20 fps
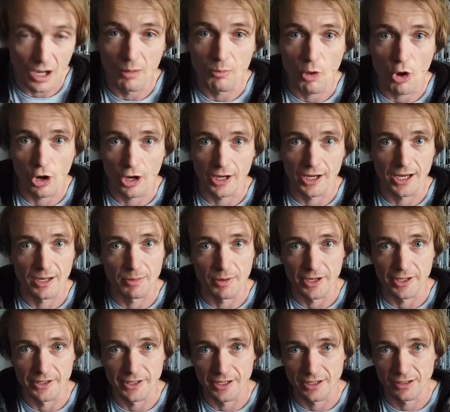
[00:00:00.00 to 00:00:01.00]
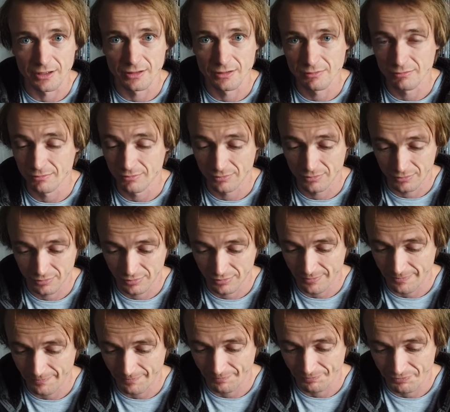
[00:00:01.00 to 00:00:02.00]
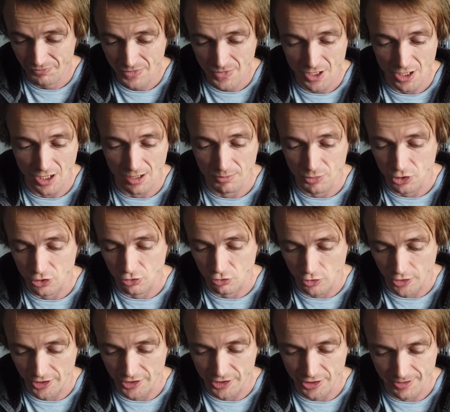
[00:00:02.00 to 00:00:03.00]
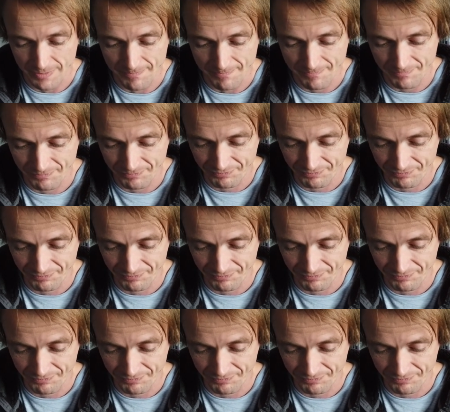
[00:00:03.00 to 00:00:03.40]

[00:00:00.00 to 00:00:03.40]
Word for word: I'm not going to keep it in there. I'm just trying to